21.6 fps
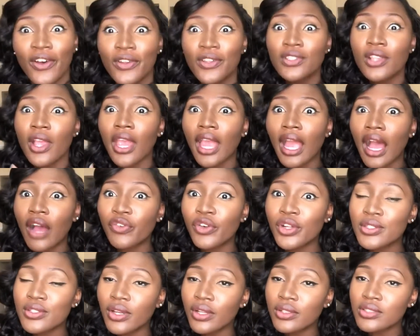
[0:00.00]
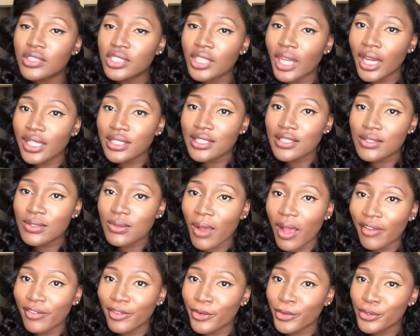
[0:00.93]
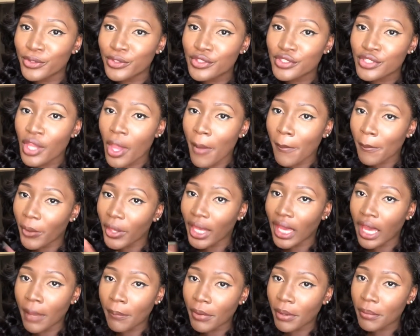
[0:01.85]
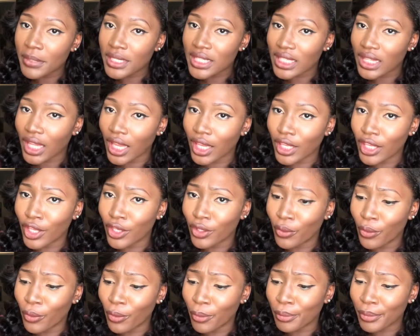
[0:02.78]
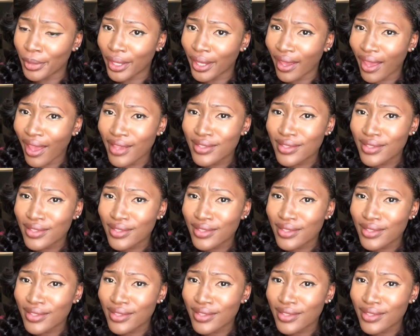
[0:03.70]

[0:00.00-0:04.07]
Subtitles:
So you can afford to go to Sheraton to have lunch, but you can't pay me the 10k you owe me.